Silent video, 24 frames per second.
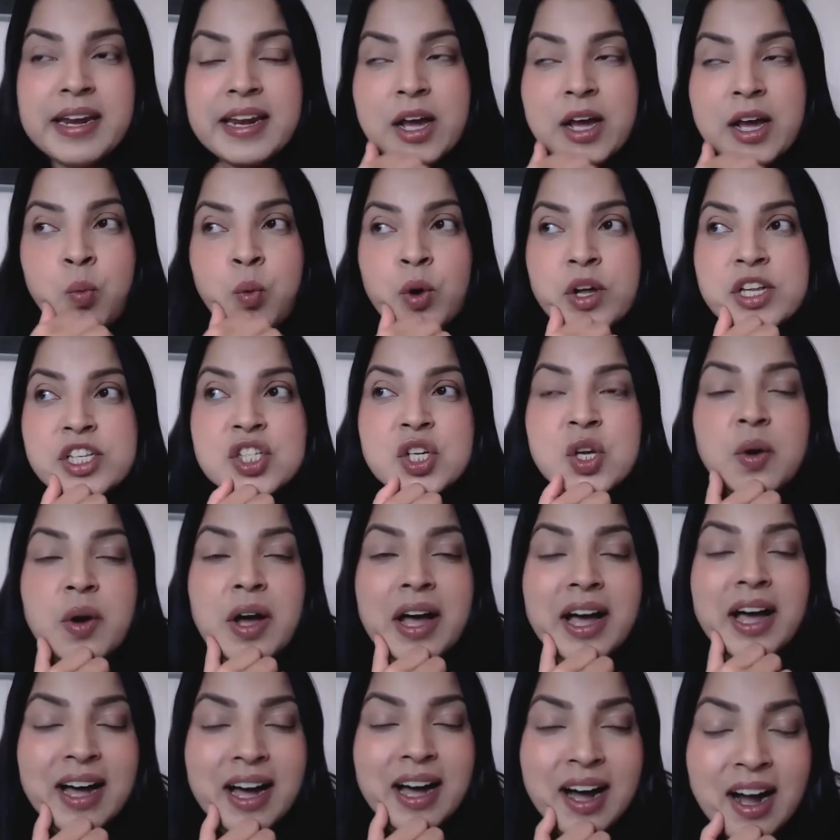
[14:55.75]
Now, once you
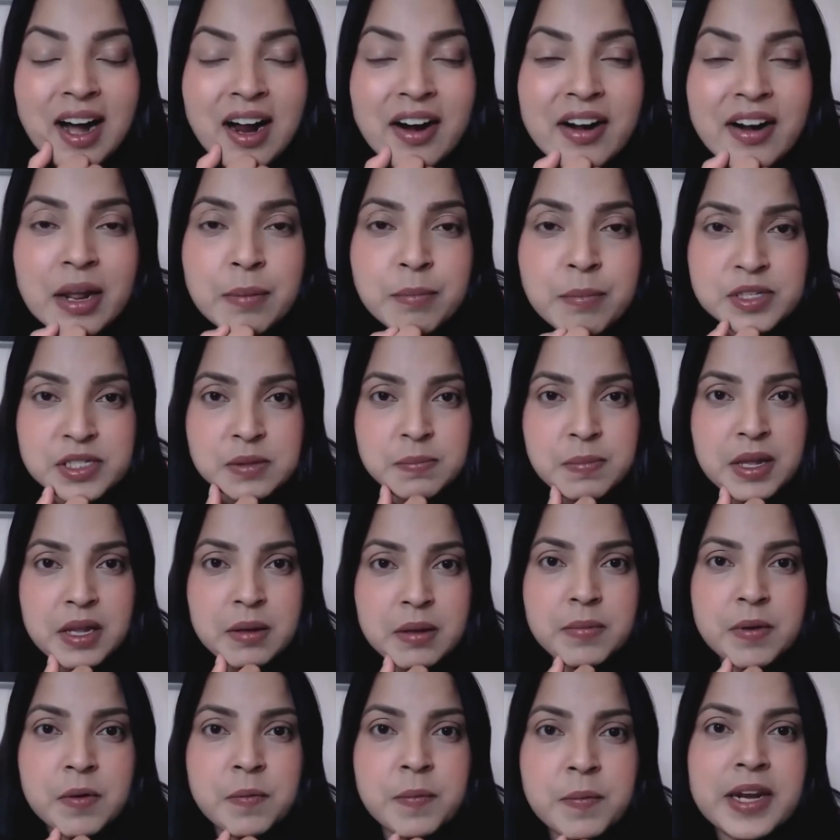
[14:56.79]
are able to
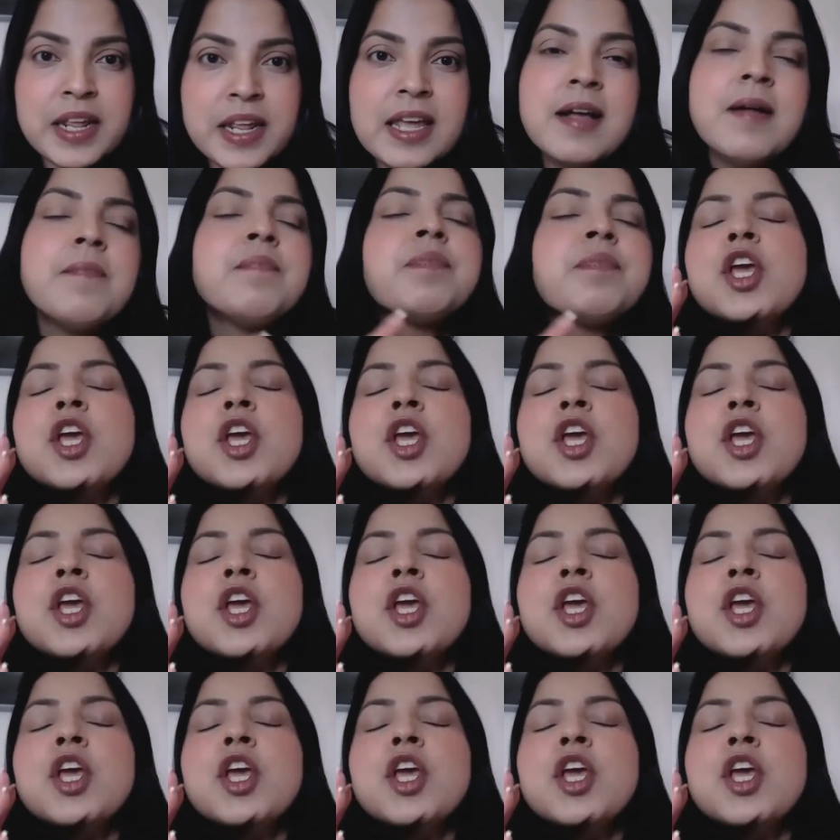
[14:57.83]
make more money,